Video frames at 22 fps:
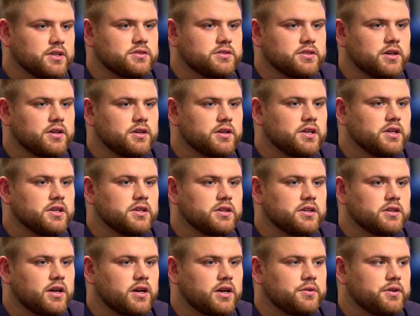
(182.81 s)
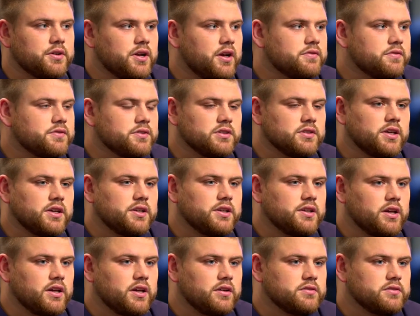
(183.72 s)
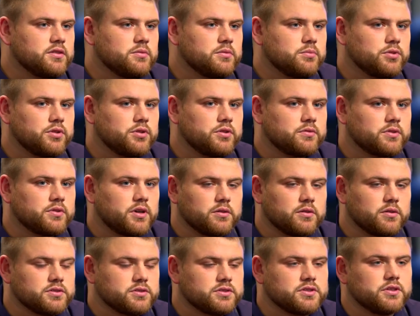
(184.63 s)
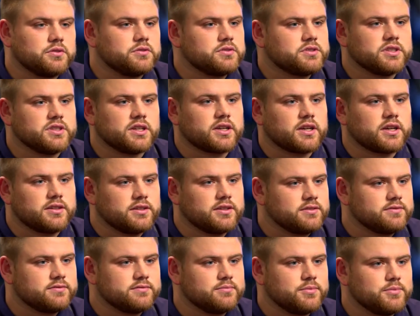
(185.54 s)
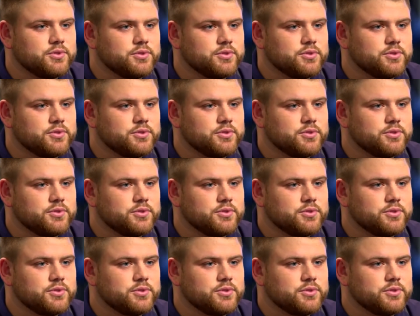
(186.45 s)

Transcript: get done eating, I would have to lay down to the point where I was so sick I couldn't